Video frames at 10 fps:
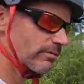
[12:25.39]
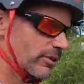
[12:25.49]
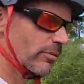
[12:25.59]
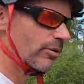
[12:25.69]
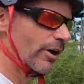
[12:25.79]

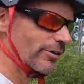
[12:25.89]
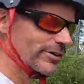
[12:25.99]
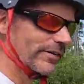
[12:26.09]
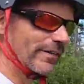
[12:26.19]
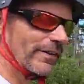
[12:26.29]
some riders
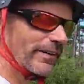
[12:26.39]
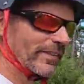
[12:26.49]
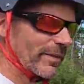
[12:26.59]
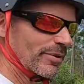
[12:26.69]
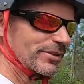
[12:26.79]
out there. Not
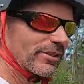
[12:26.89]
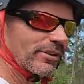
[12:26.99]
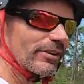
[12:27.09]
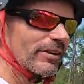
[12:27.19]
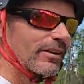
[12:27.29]
that much at all.